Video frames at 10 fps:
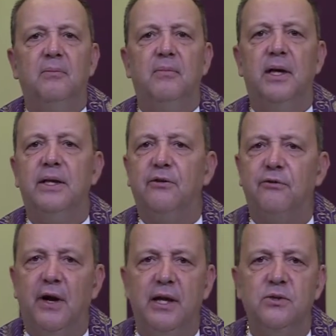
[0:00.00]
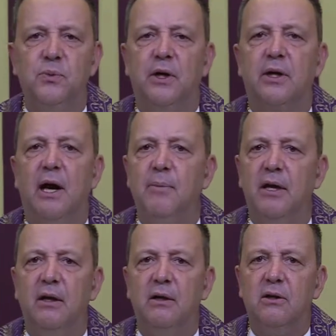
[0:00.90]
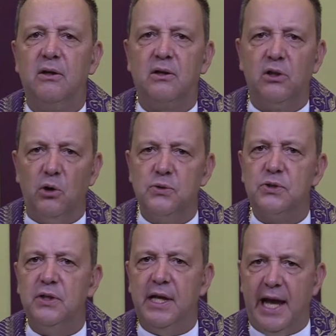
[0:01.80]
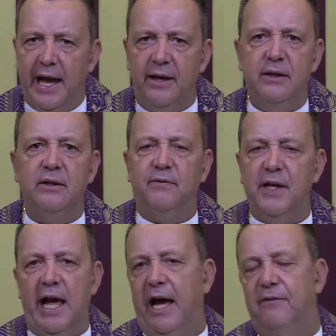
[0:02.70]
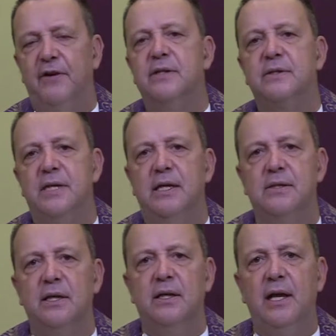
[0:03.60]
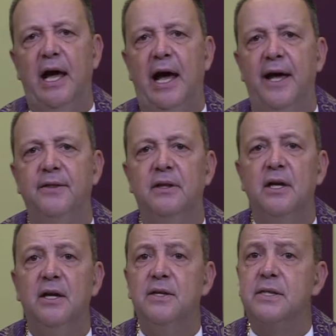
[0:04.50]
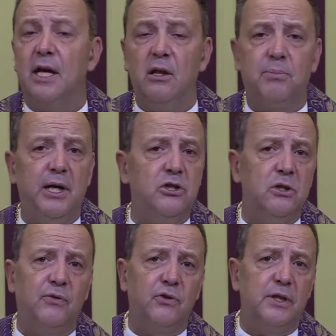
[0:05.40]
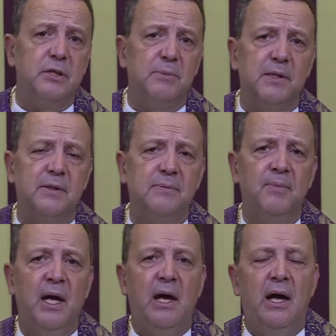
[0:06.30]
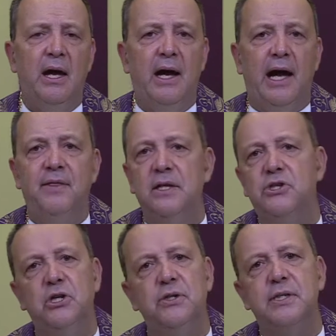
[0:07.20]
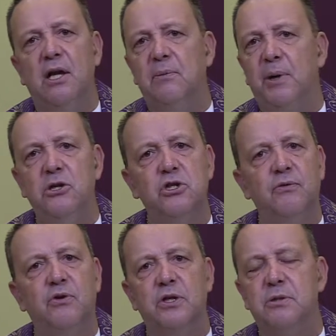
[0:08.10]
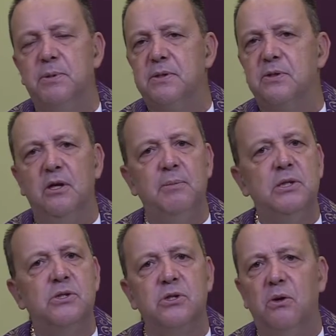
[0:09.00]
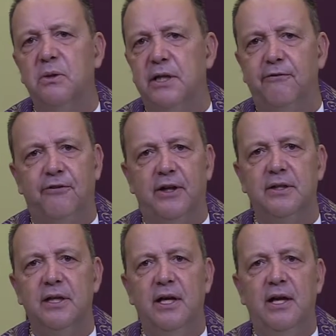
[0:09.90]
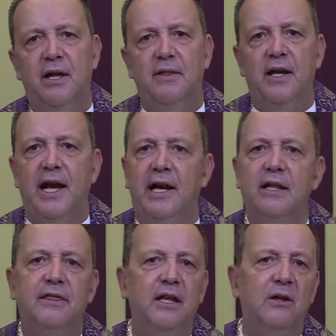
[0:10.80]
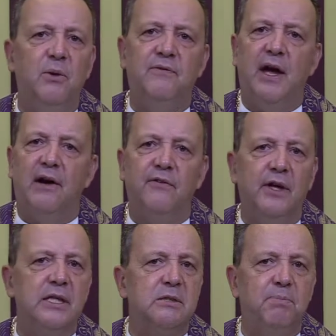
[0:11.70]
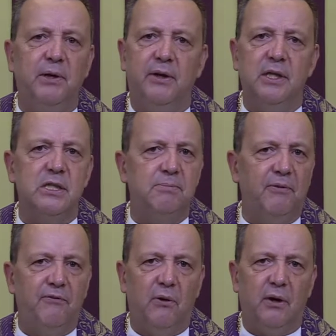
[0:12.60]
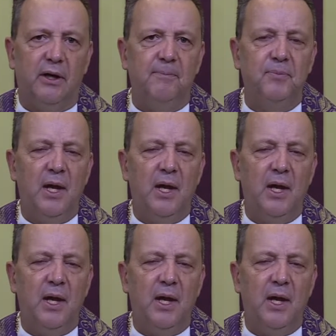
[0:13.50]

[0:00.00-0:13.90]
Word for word: My dear friends, we are coming close to the end of the Advent season and the celebration of Christmas. And this year's celebration of Christmas is going to be so different than anything that we've ever experienced before.